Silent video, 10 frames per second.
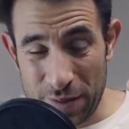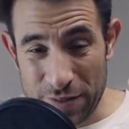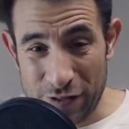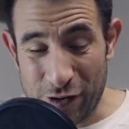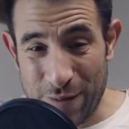
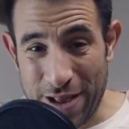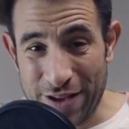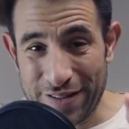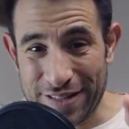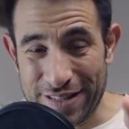let's talk
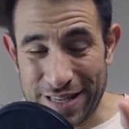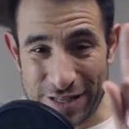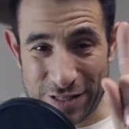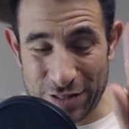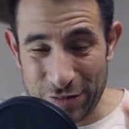about the
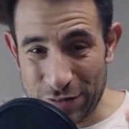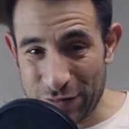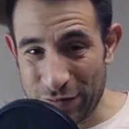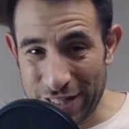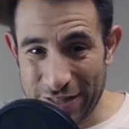
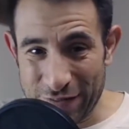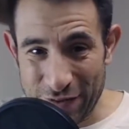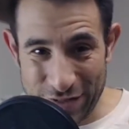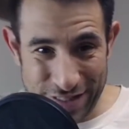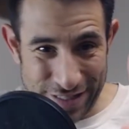exclusive lead
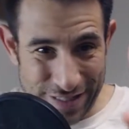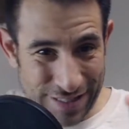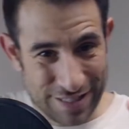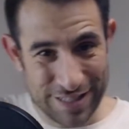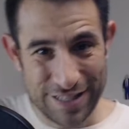
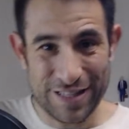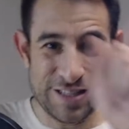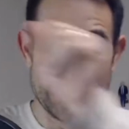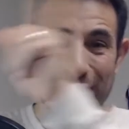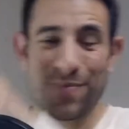versus
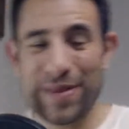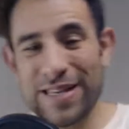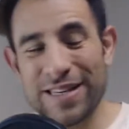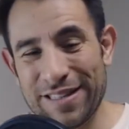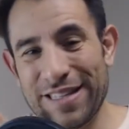the
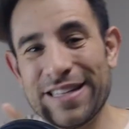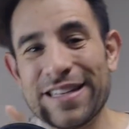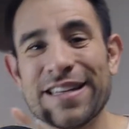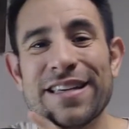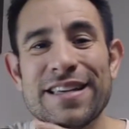competing
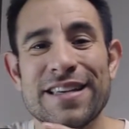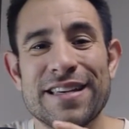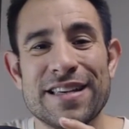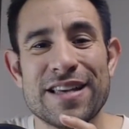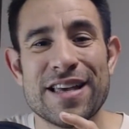lead.
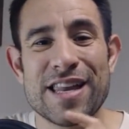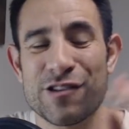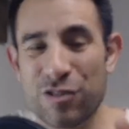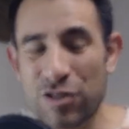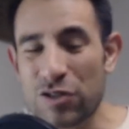And
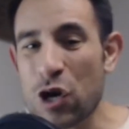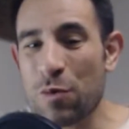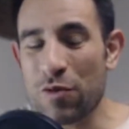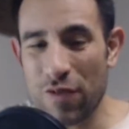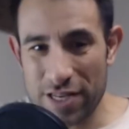I'll just use
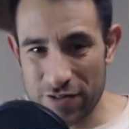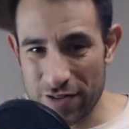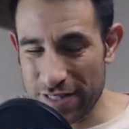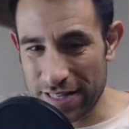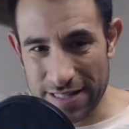
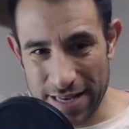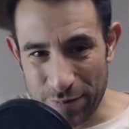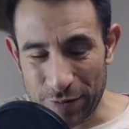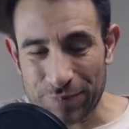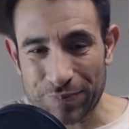HomeAdvisor as an
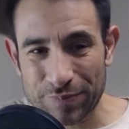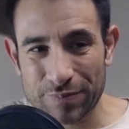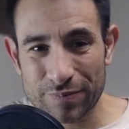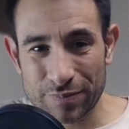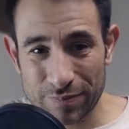example.
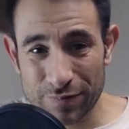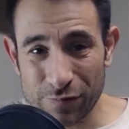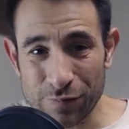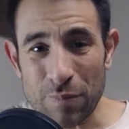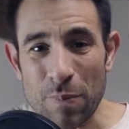
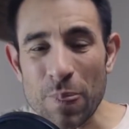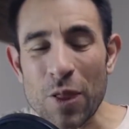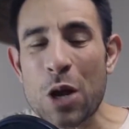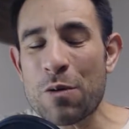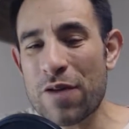
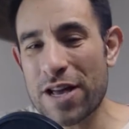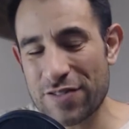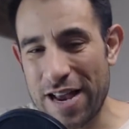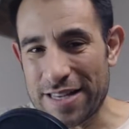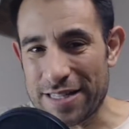
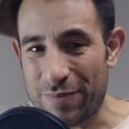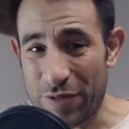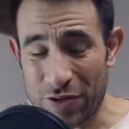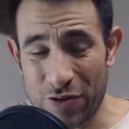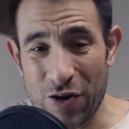HomeAdvisor has
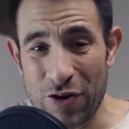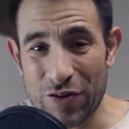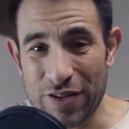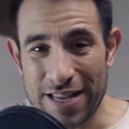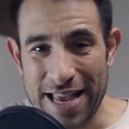something
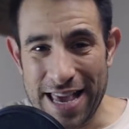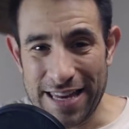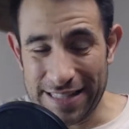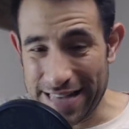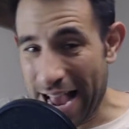called an
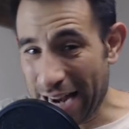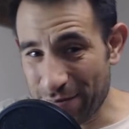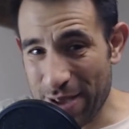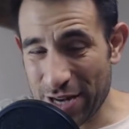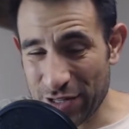exact
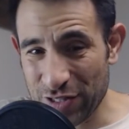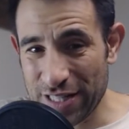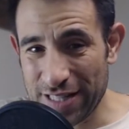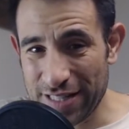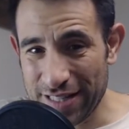match
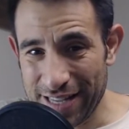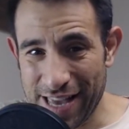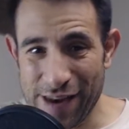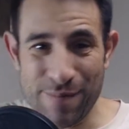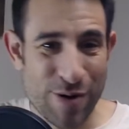lead
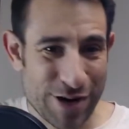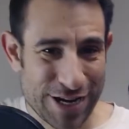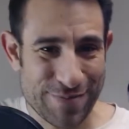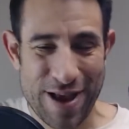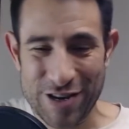and a
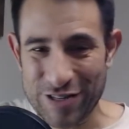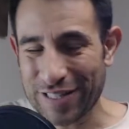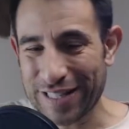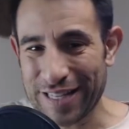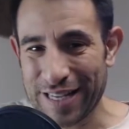market match
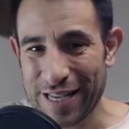lead.